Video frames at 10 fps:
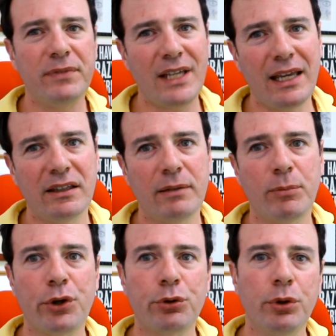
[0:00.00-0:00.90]
taken them
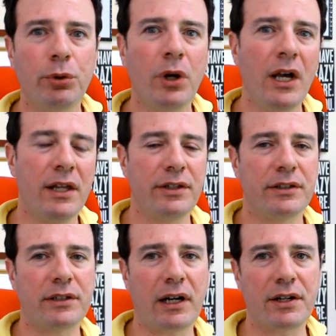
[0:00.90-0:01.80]
through the
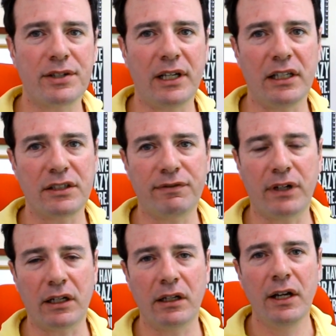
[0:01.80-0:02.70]
entire sales
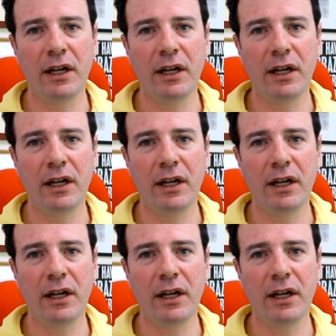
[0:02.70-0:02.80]
funnel.